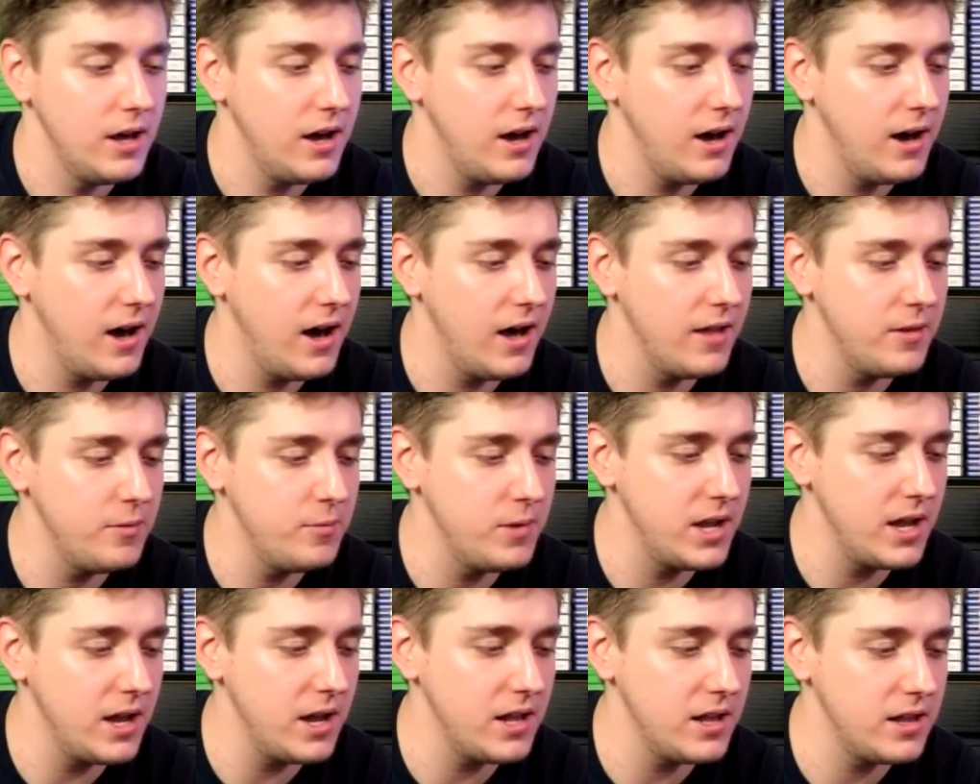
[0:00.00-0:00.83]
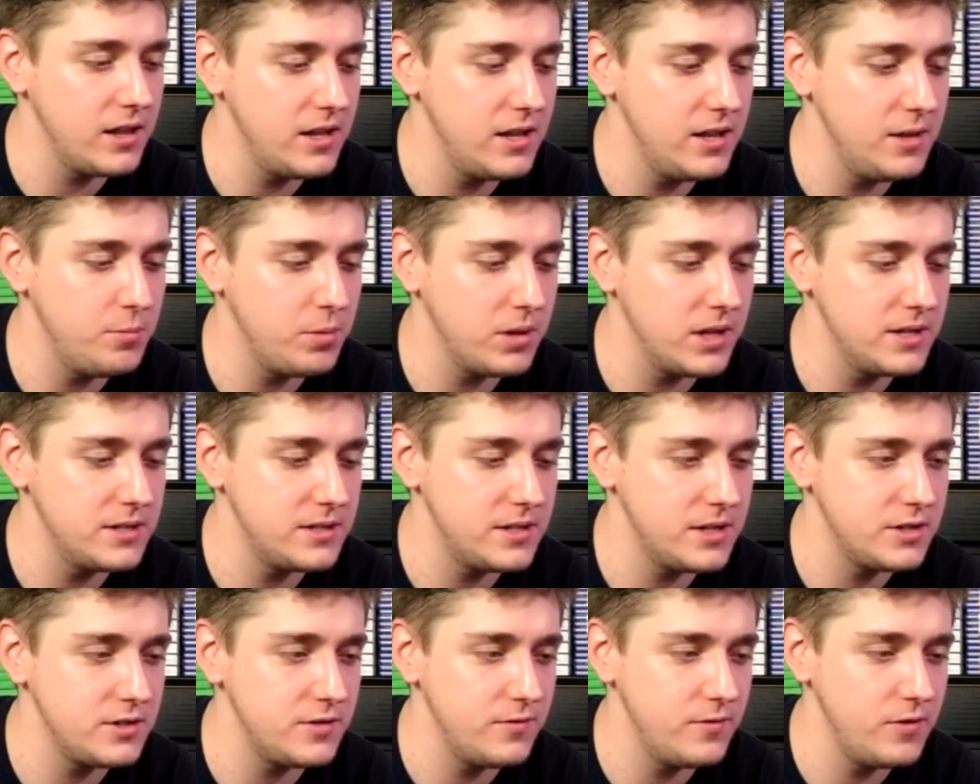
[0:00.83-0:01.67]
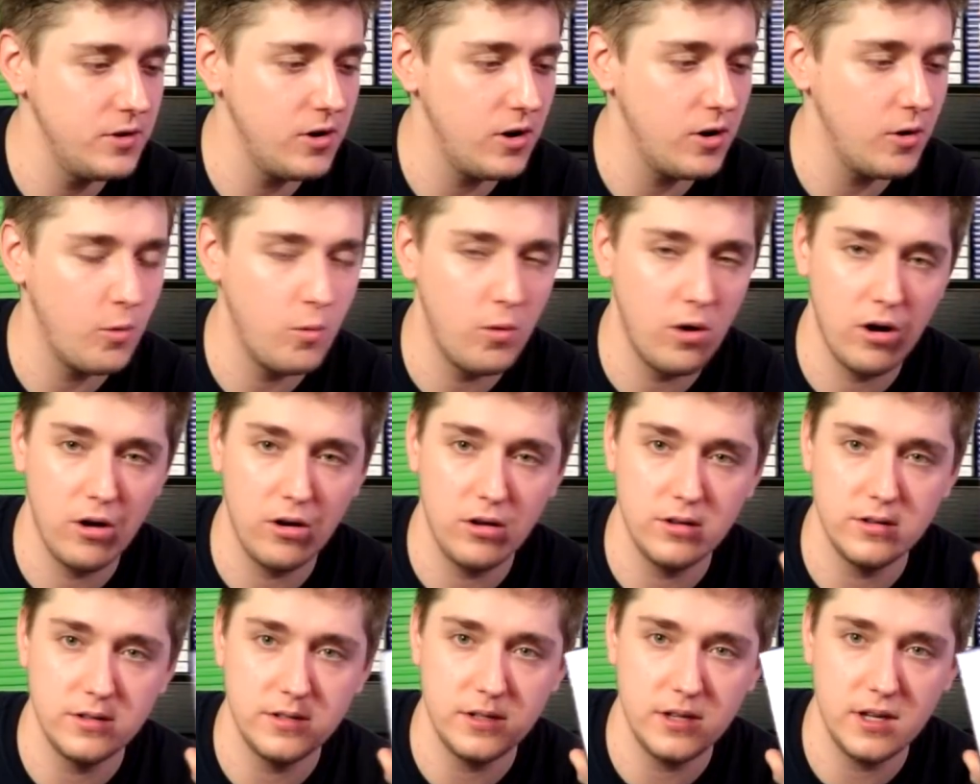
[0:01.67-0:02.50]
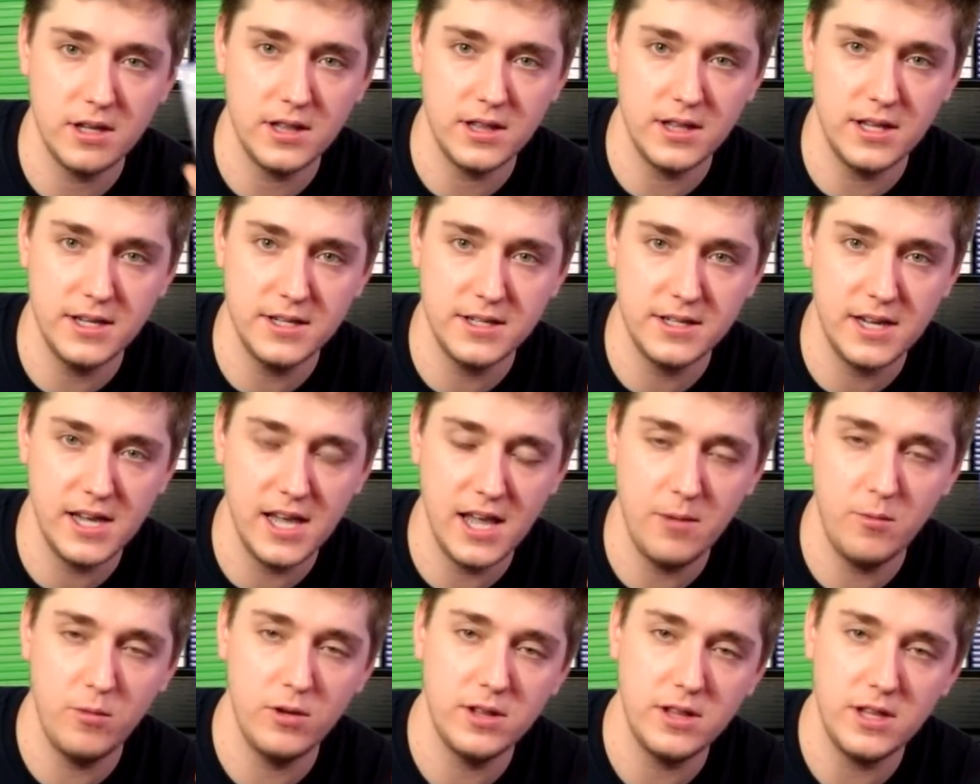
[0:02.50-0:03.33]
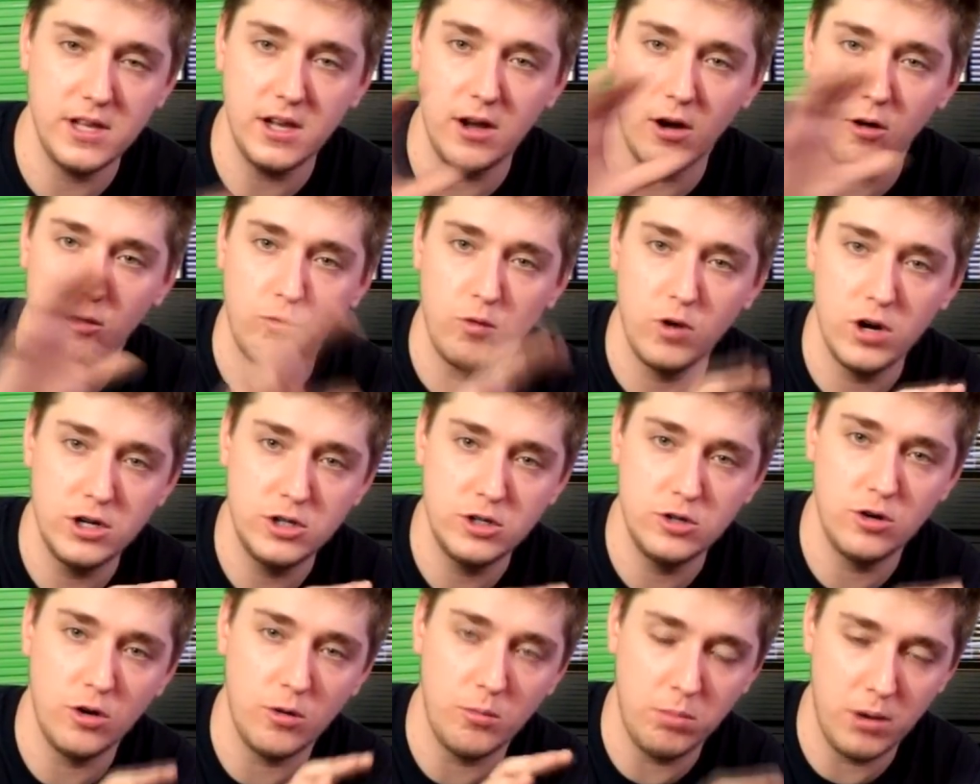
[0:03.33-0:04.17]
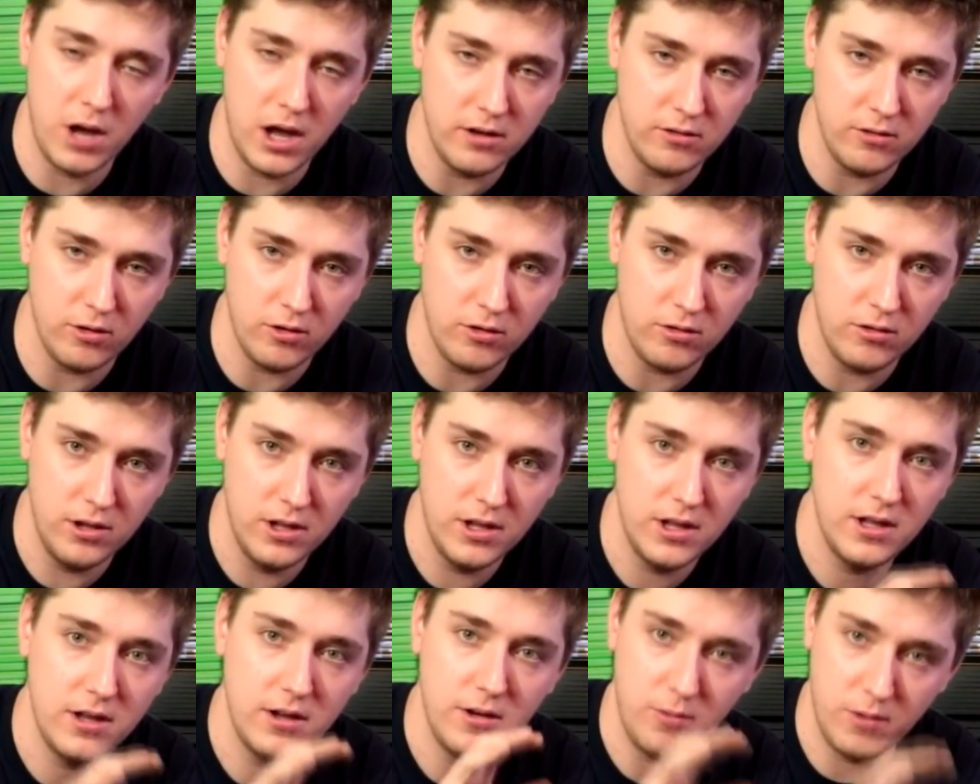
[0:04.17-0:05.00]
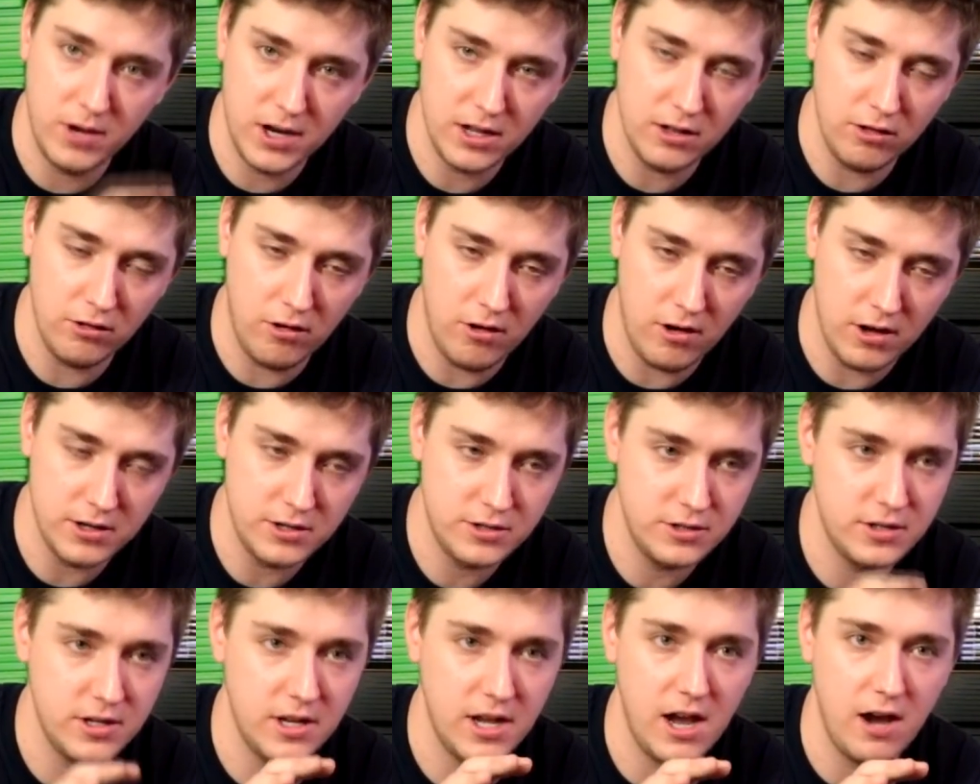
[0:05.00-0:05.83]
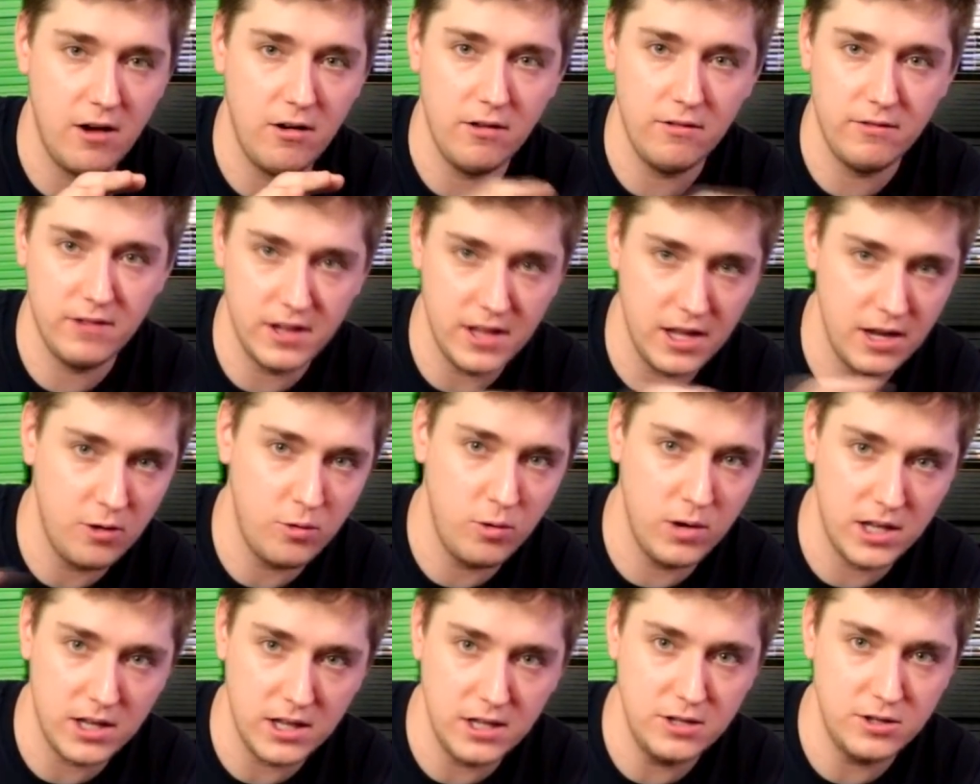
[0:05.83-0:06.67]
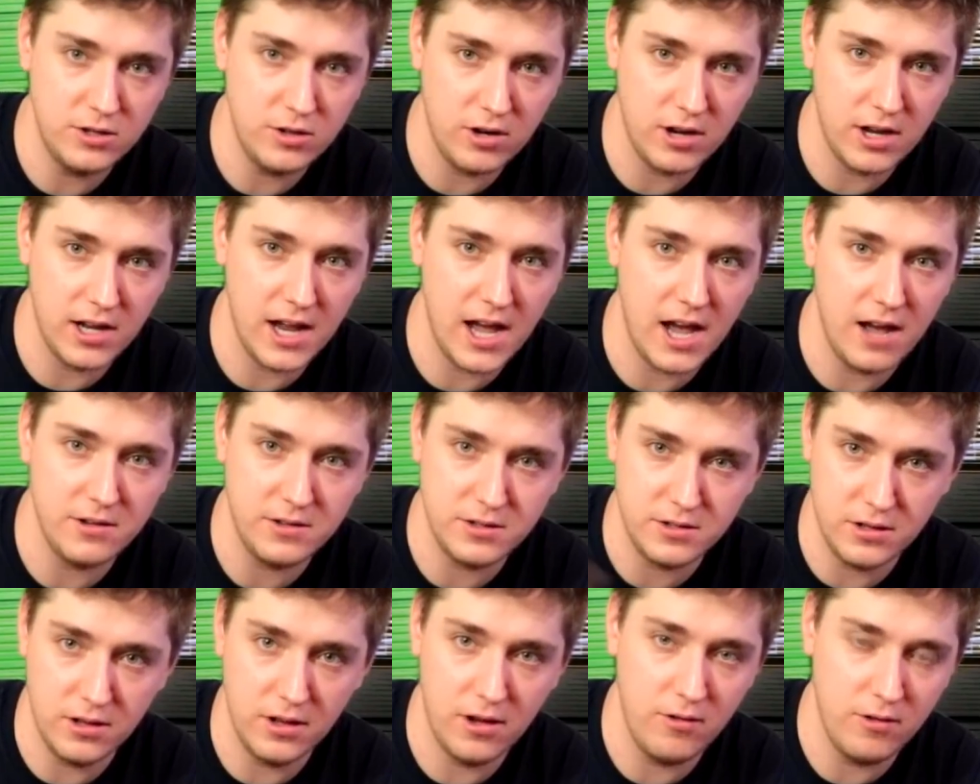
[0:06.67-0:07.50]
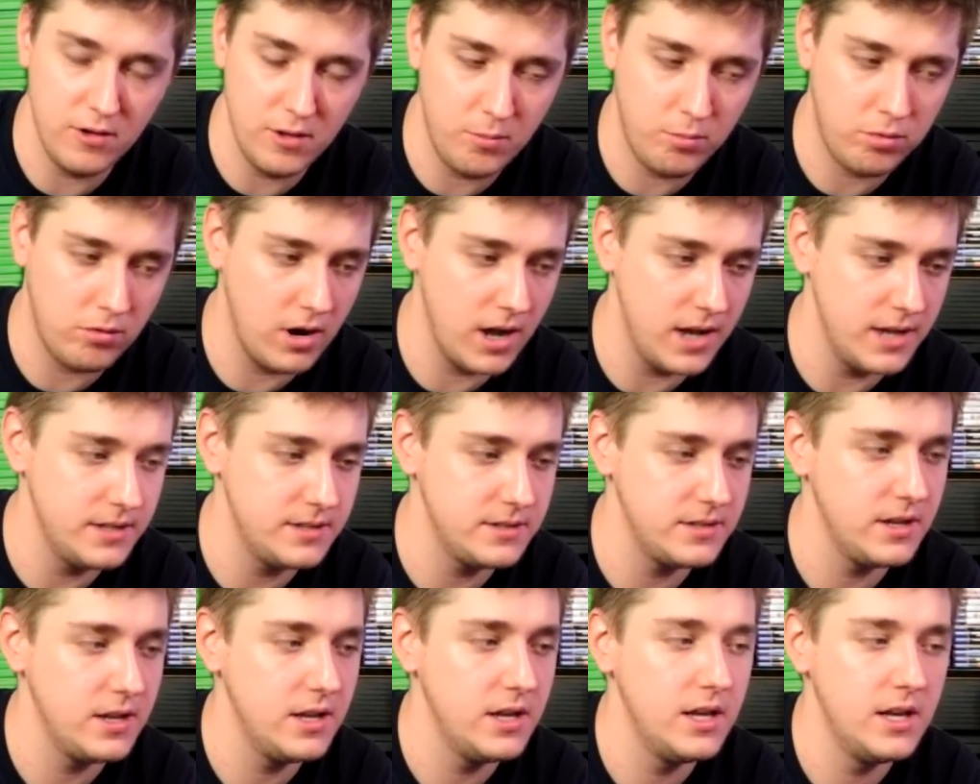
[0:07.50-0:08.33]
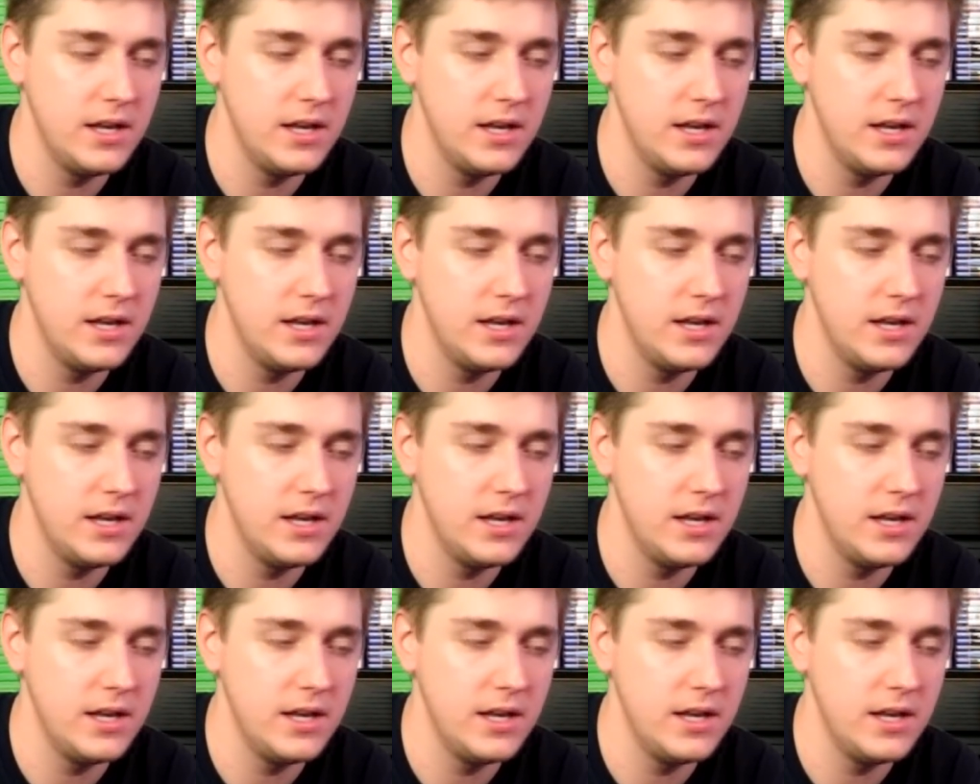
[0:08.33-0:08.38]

Then we got the PlayStation VR Worlds. This came with the original bundle when it launched. However, they quickly took it out to lower the price.